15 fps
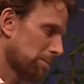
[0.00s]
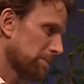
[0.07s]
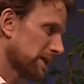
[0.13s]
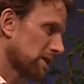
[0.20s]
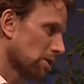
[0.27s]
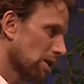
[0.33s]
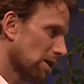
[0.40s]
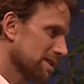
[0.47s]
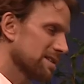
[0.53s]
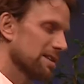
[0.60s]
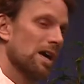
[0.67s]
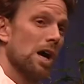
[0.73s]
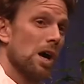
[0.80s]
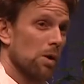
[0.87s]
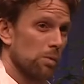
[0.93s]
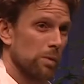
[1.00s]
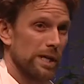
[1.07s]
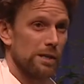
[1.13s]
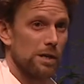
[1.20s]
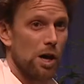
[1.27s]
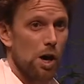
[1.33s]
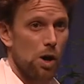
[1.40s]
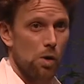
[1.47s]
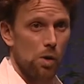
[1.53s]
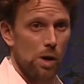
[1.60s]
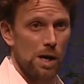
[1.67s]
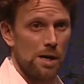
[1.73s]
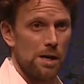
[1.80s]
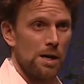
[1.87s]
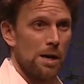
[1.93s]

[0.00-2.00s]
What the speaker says: because we know